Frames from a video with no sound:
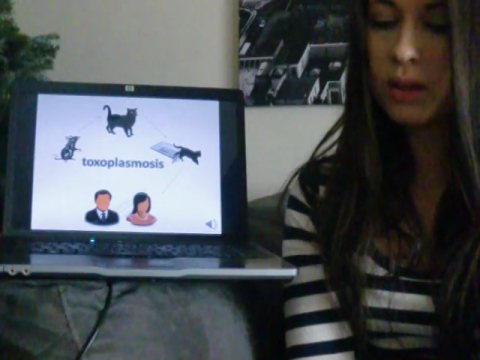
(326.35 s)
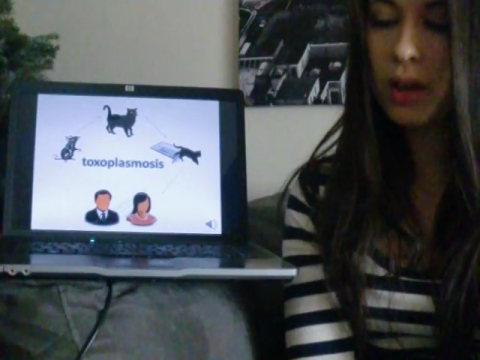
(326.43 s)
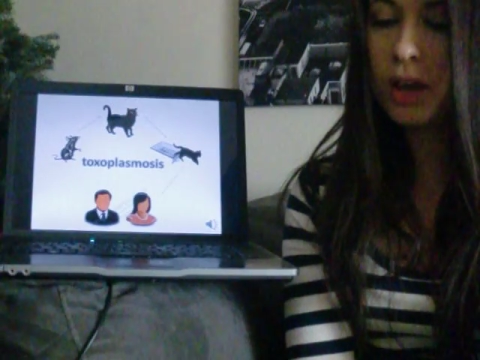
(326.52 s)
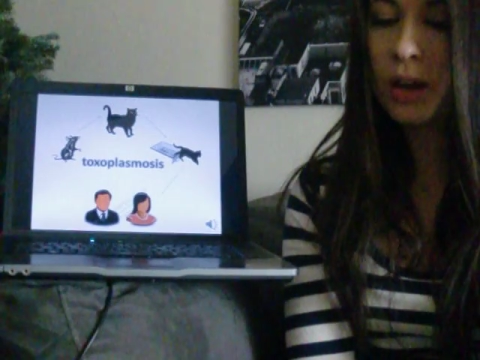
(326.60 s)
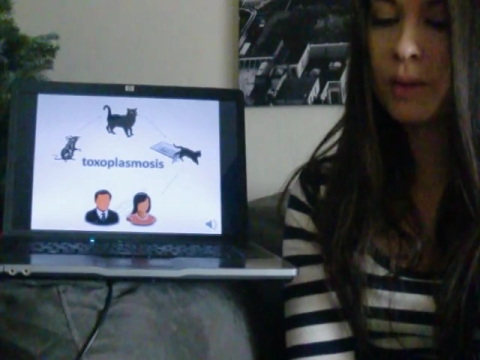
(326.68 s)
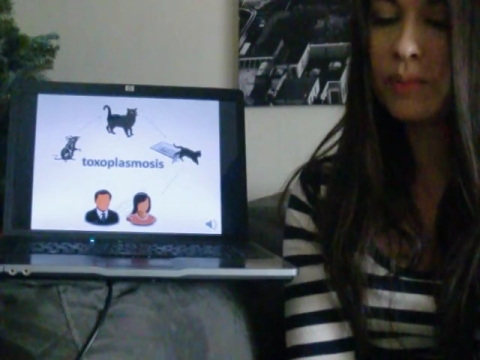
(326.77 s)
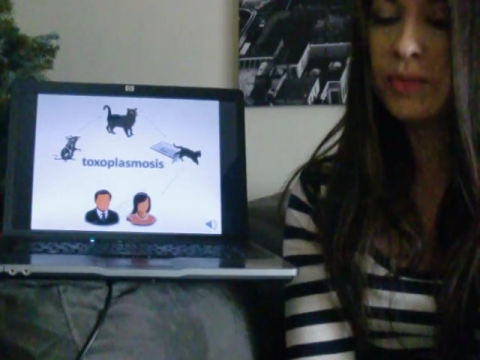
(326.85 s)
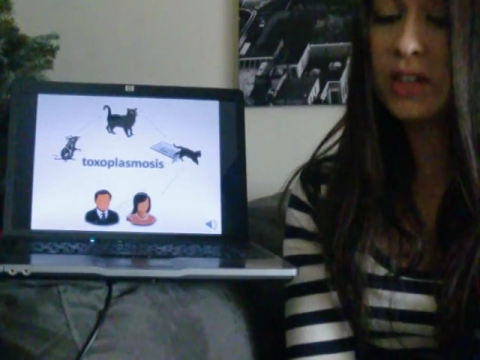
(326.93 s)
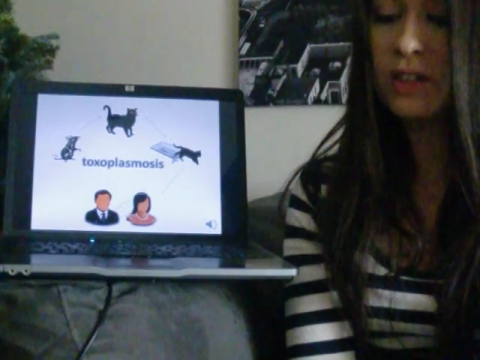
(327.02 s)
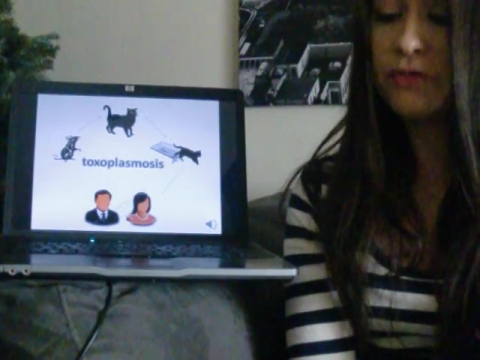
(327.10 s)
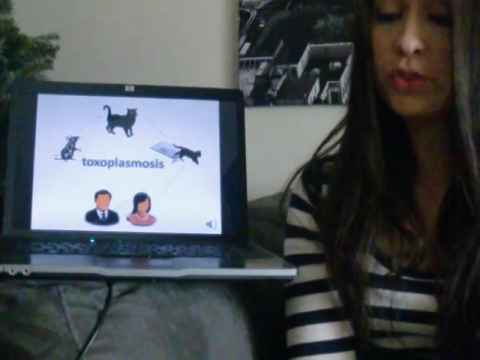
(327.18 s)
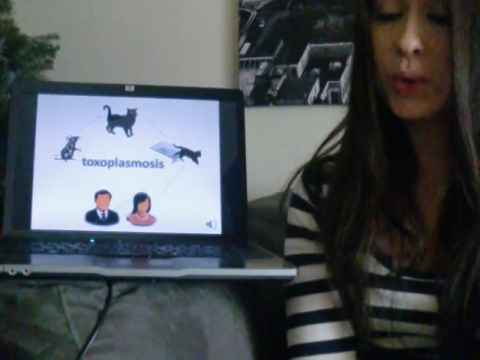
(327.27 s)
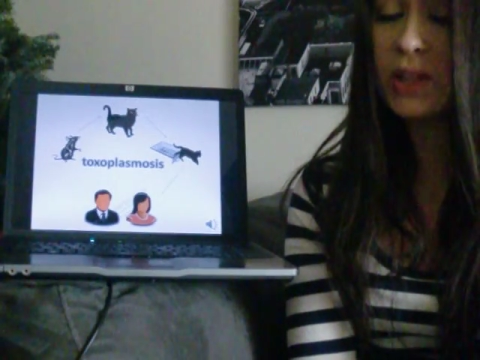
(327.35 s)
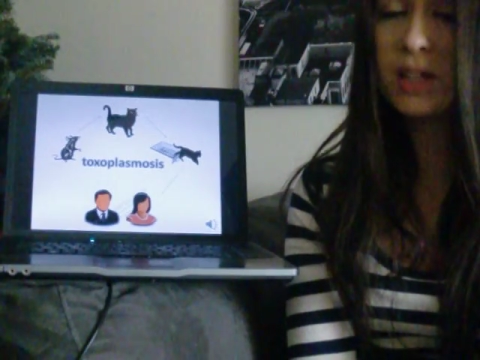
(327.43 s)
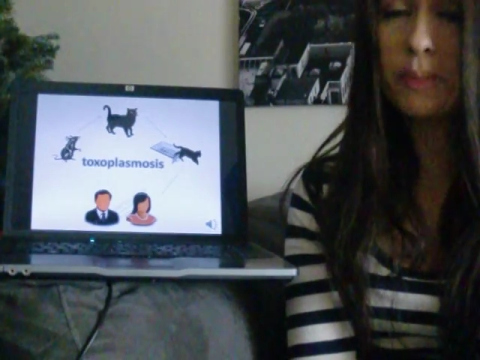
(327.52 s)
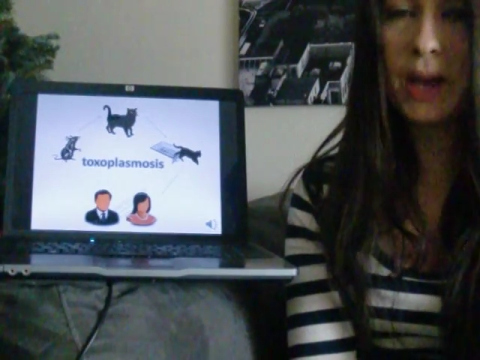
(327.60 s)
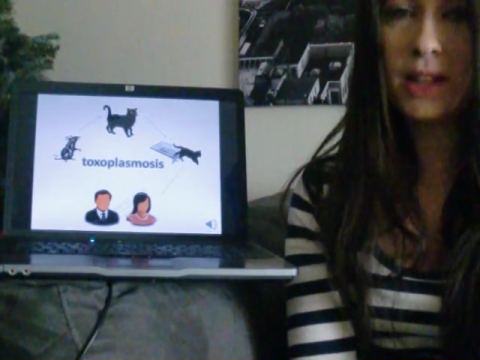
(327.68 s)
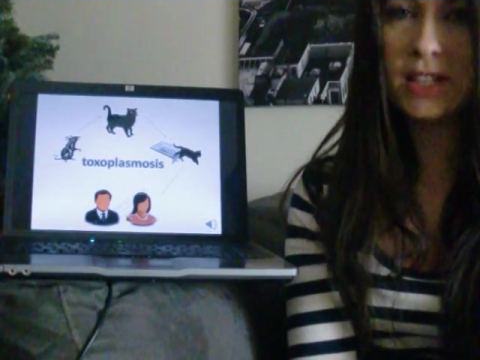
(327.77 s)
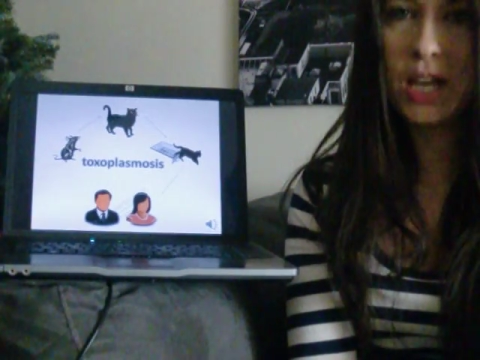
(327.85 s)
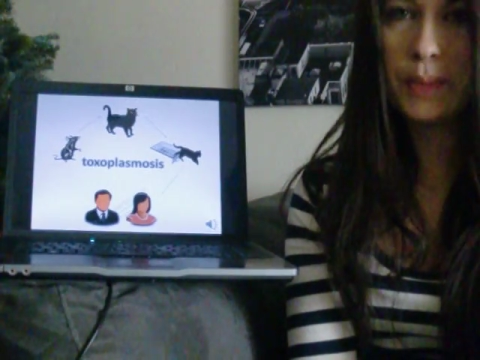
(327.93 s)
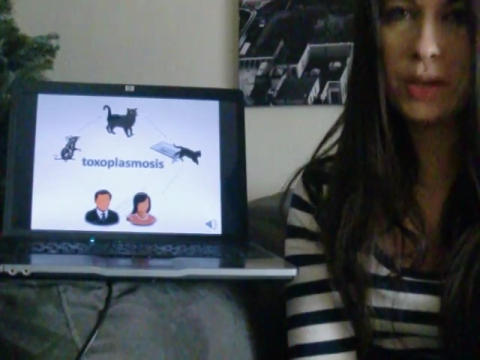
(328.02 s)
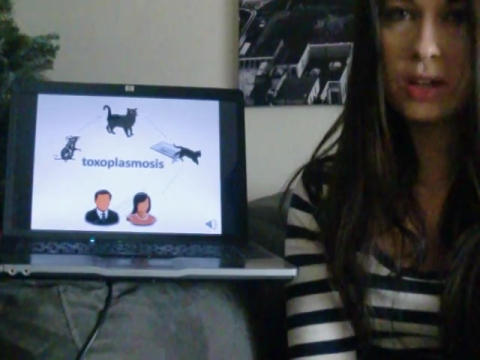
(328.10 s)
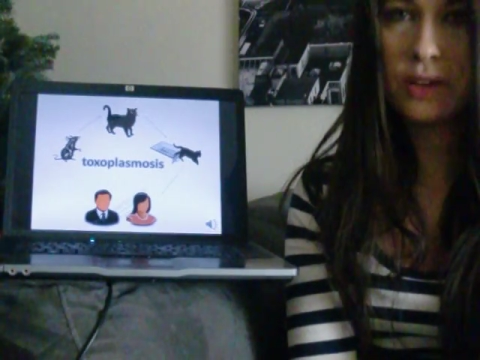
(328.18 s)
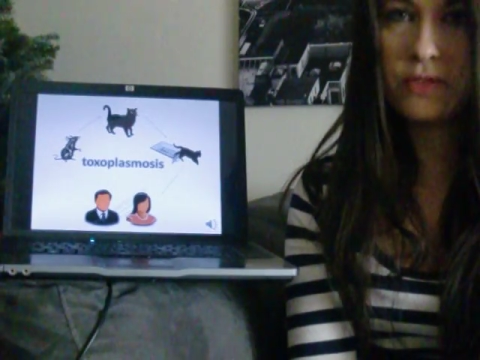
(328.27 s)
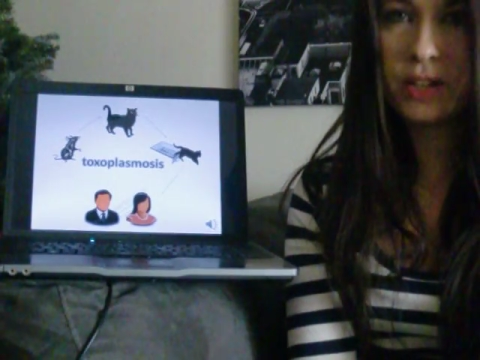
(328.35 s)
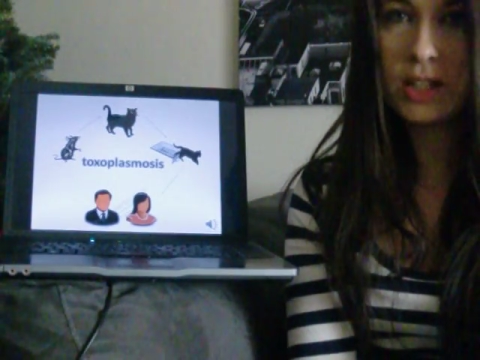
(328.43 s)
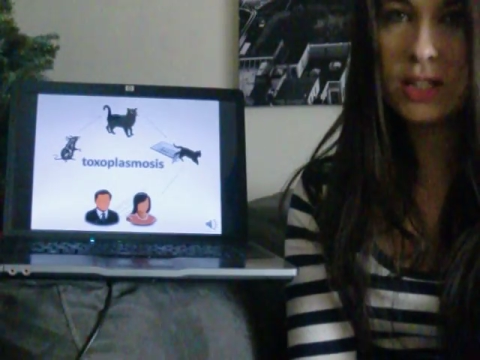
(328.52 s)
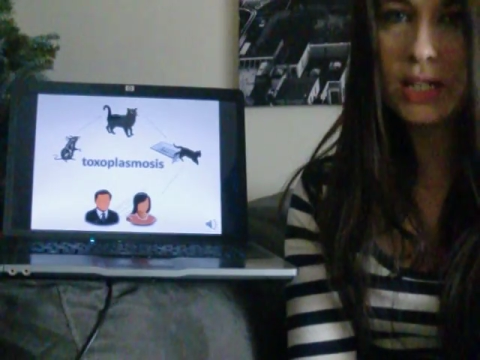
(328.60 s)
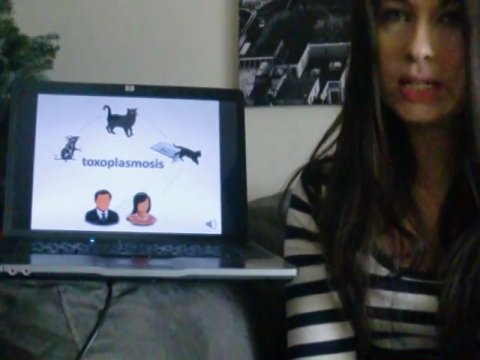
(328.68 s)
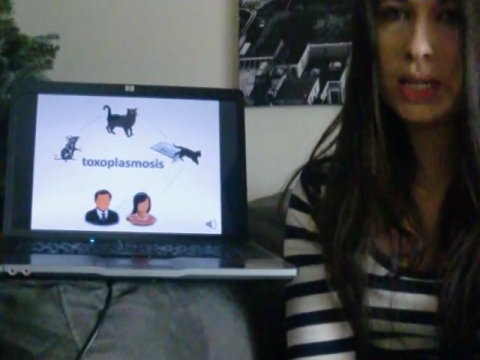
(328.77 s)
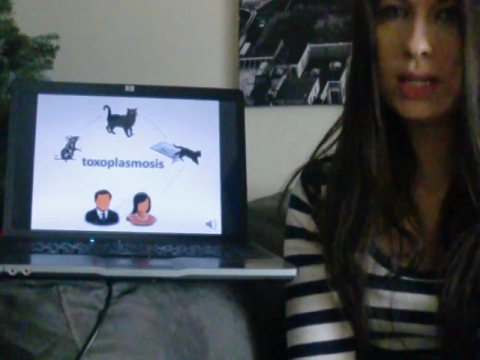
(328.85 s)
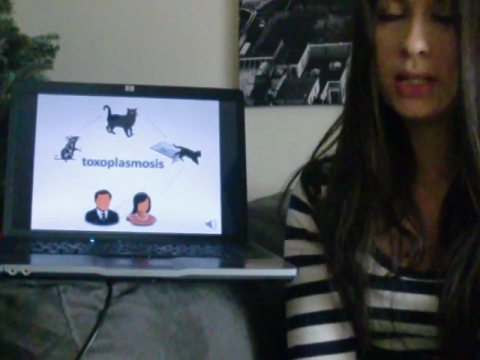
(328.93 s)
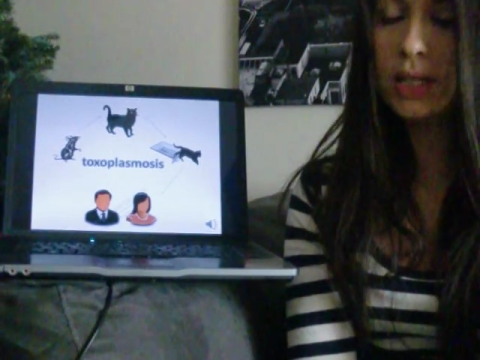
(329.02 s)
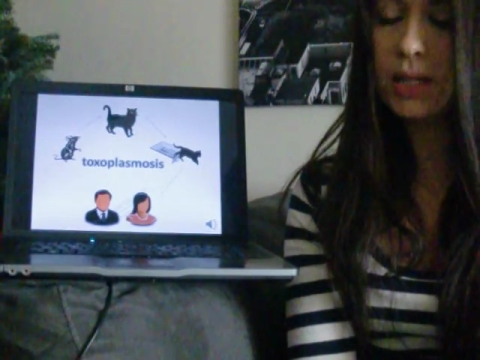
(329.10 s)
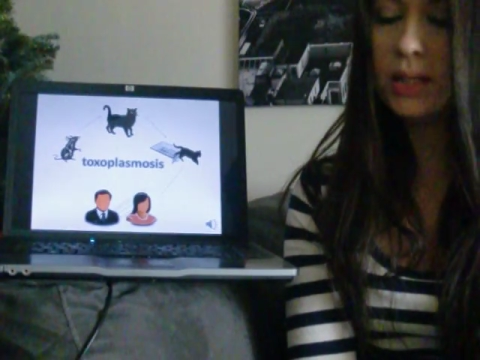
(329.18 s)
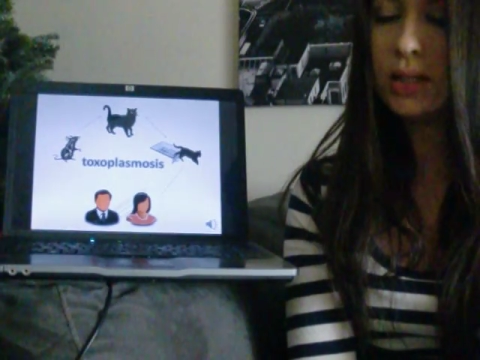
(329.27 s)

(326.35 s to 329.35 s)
the influenza pandemic of 1918